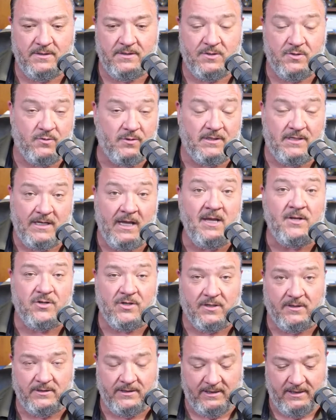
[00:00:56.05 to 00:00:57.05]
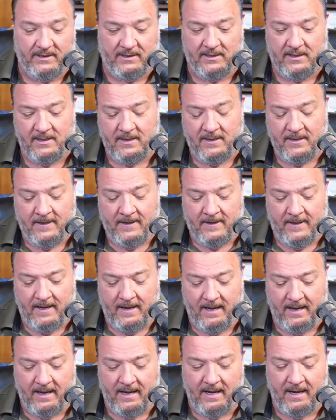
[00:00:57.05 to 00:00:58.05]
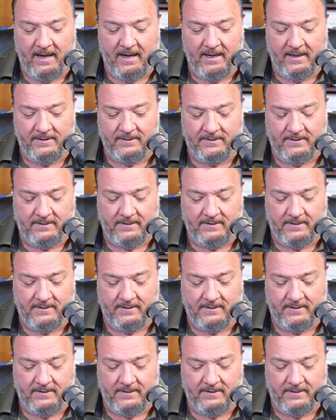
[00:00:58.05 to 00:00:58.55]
strategically and